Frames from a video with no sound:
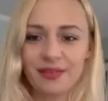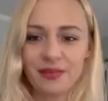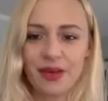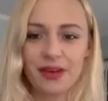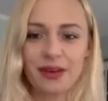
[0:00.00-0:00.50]

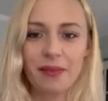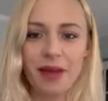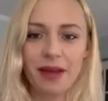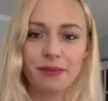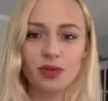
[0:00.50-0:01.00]
Welcome.
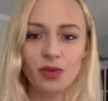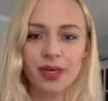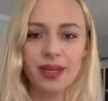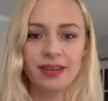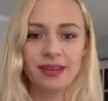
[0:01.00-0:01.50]
I'm
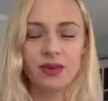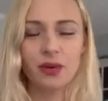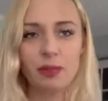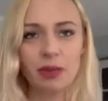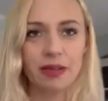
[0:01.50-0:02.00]
Joy
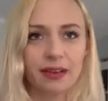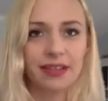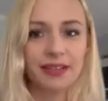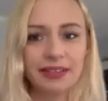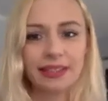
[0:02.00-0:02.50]

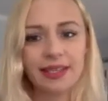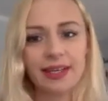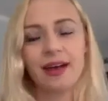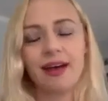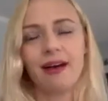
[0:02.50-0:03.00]
Peeler.
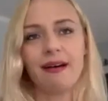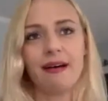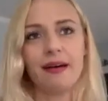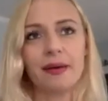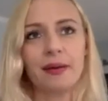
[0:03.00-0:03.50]

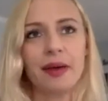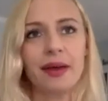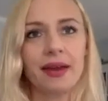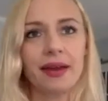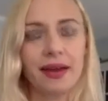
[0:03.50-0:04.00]

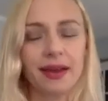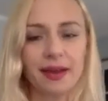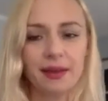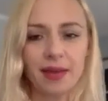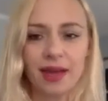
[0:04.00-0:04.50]
I
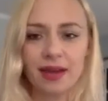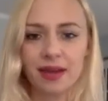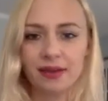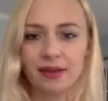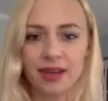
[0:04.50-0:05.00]
am a
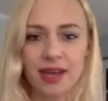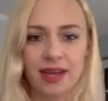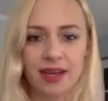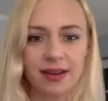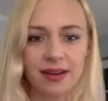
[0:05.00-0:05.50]
Hilton
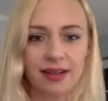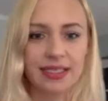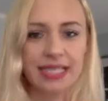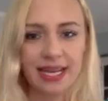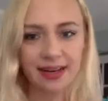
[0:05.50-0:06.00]
Head
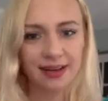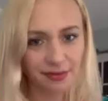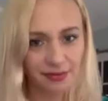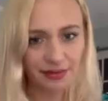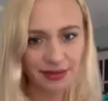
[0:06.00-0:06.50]
Island
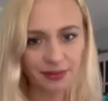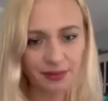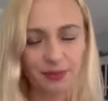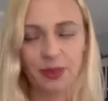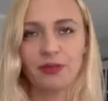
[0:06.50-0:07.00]
native,
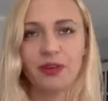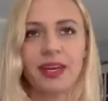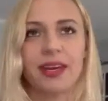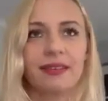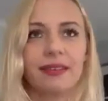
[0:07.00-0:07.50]
Beaufort
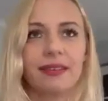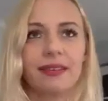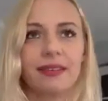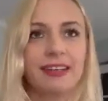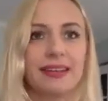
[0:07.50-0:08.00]

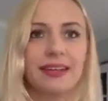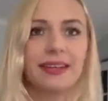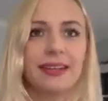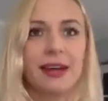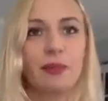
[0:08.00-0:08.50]
County,
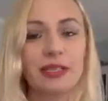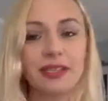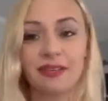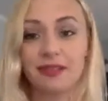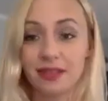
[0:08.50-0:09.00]
up
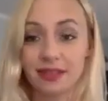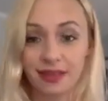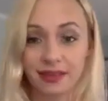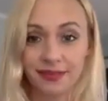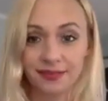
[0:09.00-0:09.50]
until this
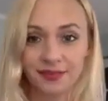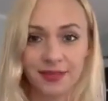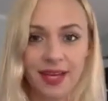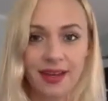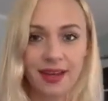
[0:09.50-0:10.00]
year.
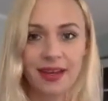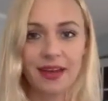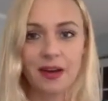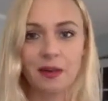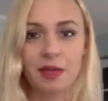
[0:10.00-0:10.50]

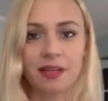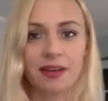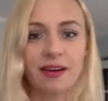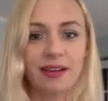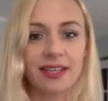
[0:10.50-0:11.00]
Now I'm in
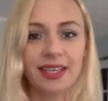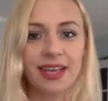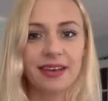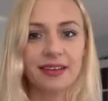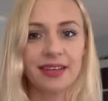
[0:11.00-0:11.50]
Colleton
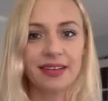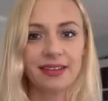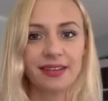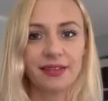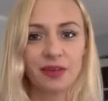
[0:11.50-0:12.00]
County,
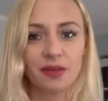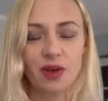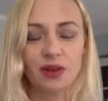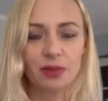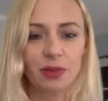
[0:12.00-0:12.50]
living in
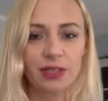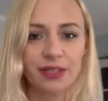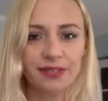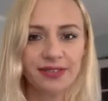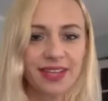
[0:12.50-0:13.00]

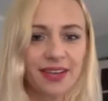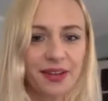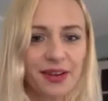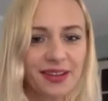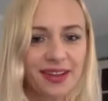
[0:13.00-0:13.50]
Walterboro,
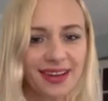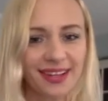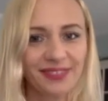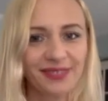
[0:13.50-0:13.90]
South Carolina.